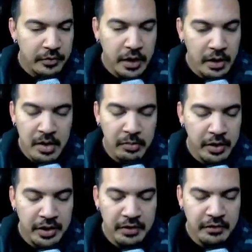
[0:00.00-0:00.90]
I'm not
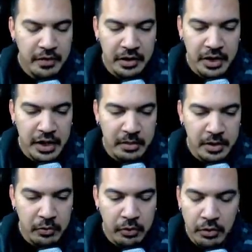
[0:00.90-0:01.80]
playing that fucking game
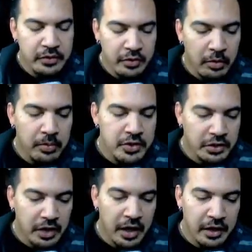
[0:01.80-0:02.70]
anymore. It's all a bunch of
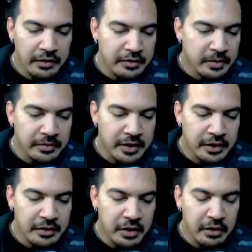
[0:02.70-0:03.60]
lies and I'm sick
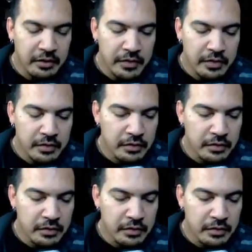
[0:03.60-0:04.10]
and tired of it.